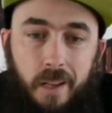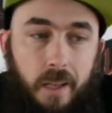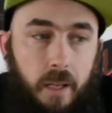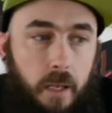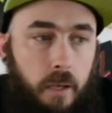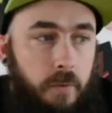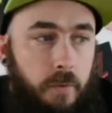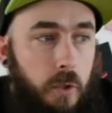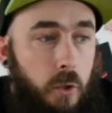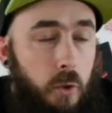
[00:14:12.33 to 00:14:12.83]

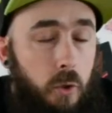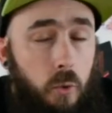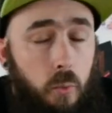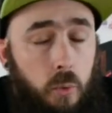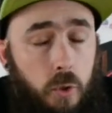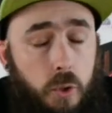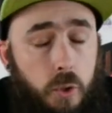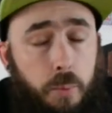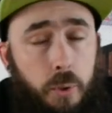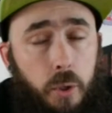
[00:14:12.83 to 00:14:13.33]
If you do
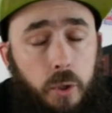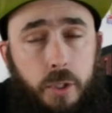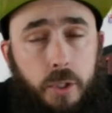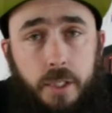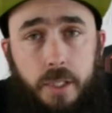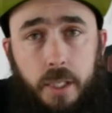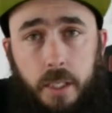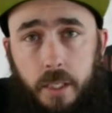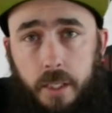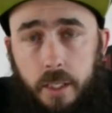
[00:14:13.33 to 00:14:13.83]
want to
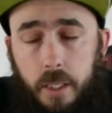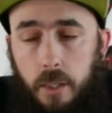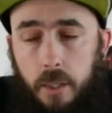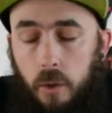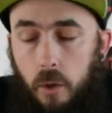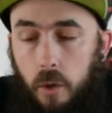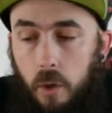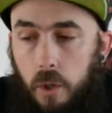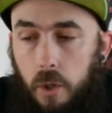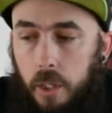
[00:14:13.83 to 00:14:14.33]
purchase anything
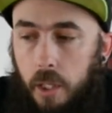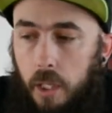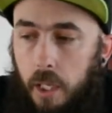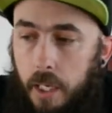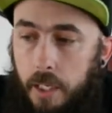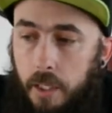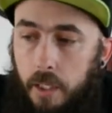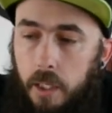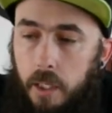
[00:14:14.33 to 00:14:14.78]
online,